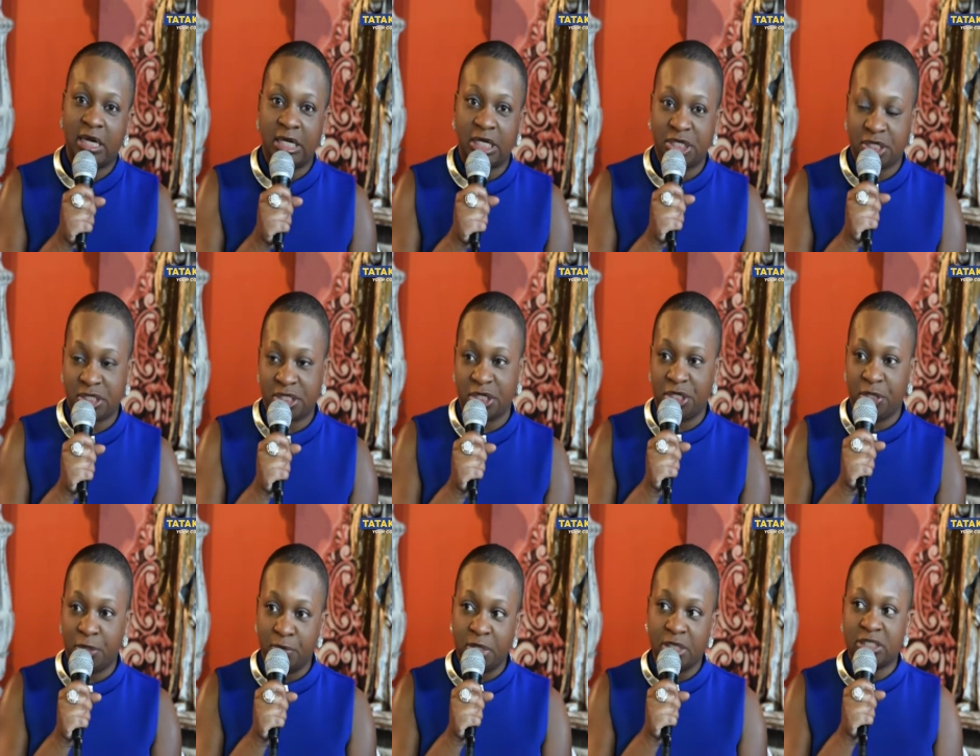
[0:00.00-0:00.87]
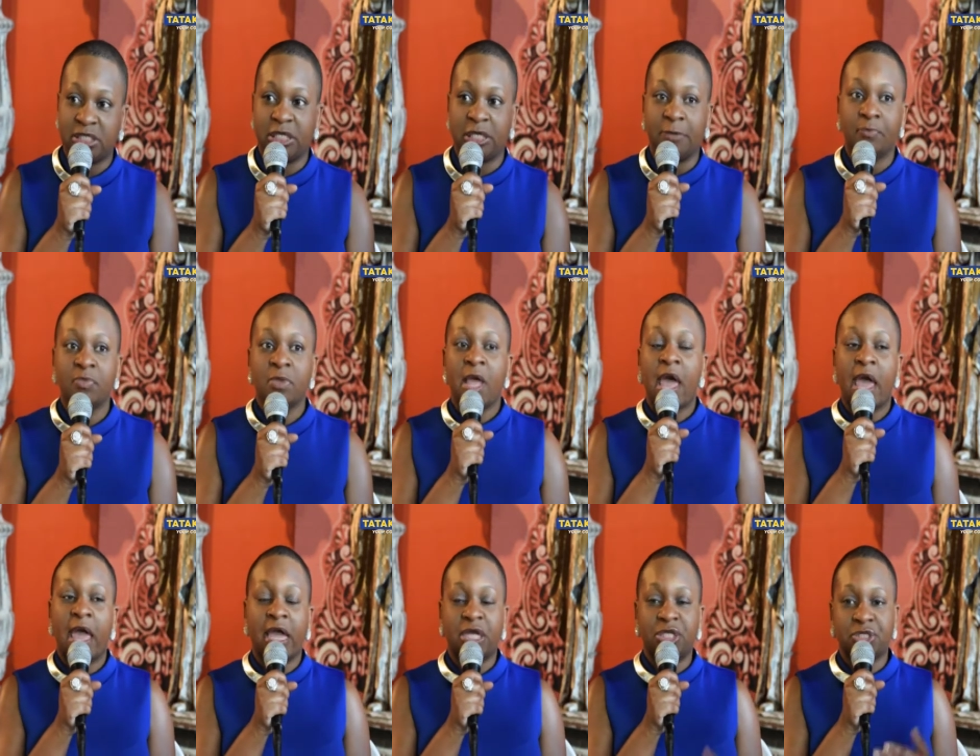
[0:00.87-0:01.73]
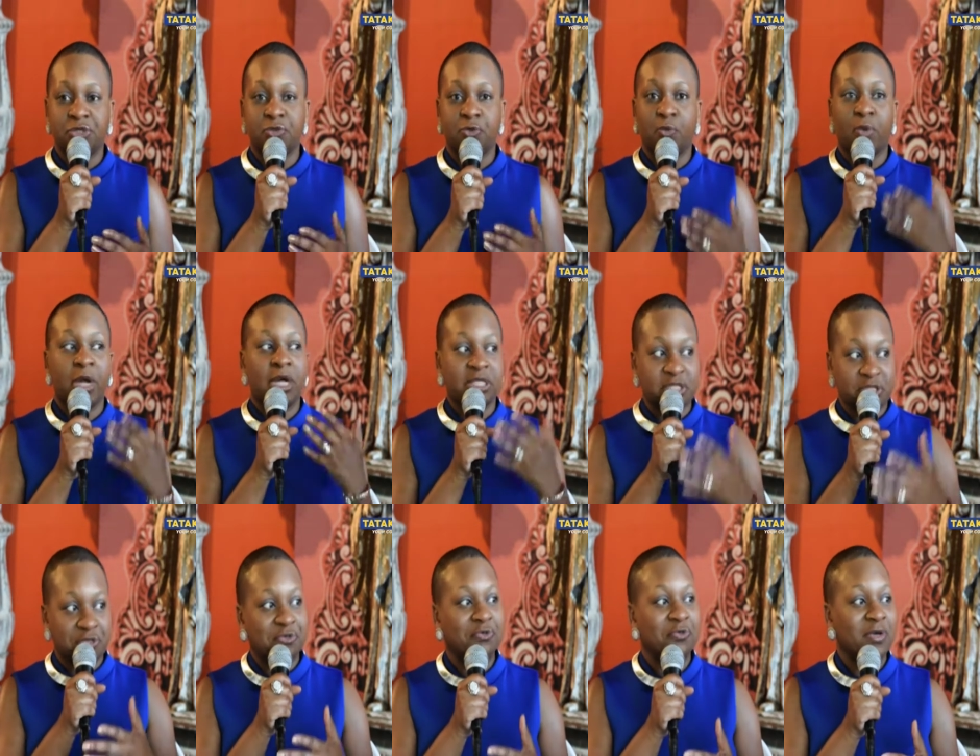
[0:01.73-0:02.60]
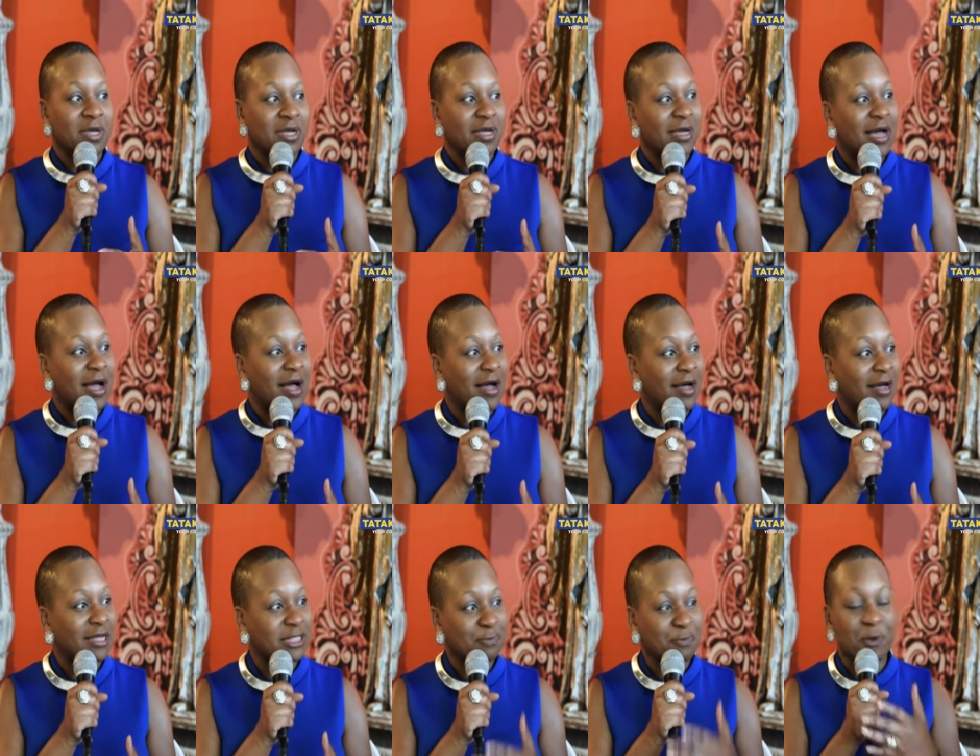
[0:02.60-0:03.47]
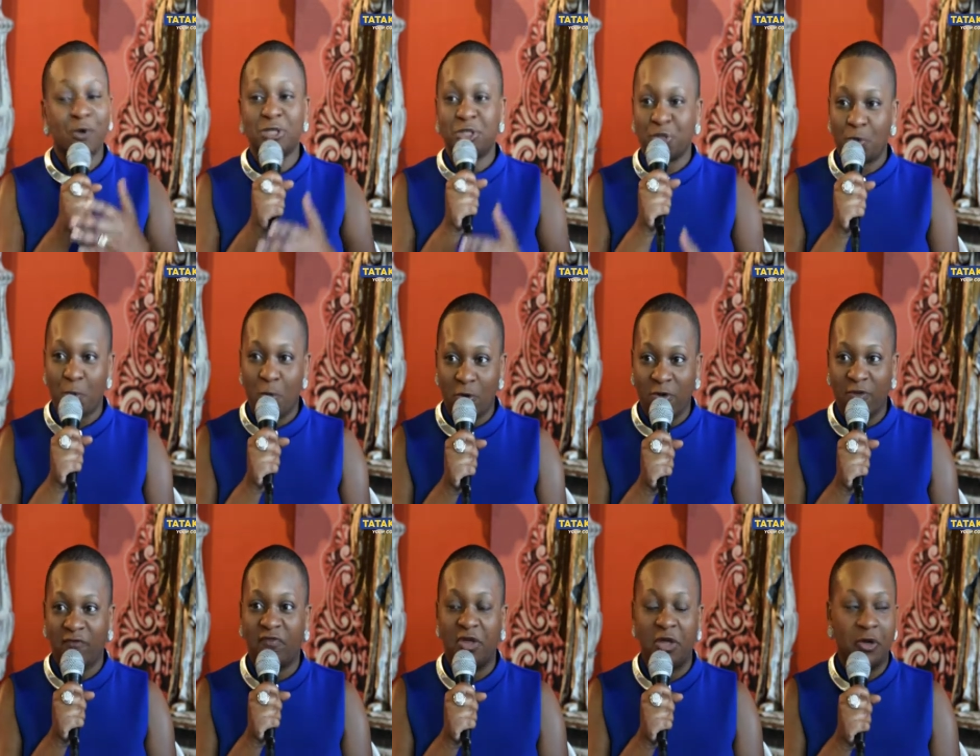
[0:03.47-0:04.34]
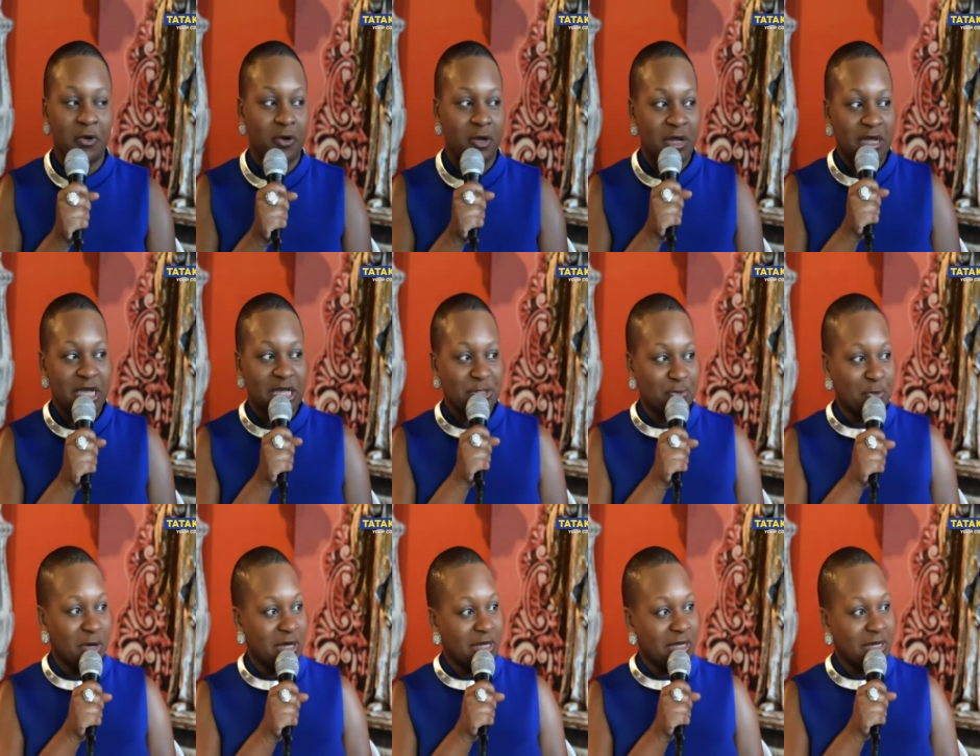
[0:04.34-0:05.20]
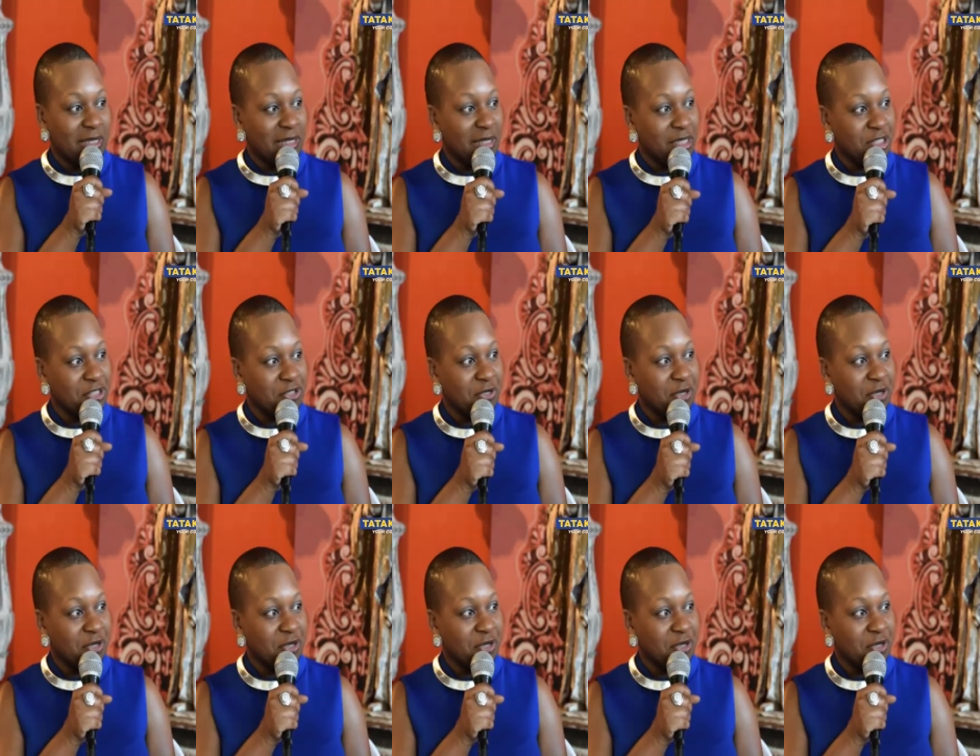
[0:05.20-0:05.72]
into unity and to wrestle. Uh, spiritual warfare is what it is, you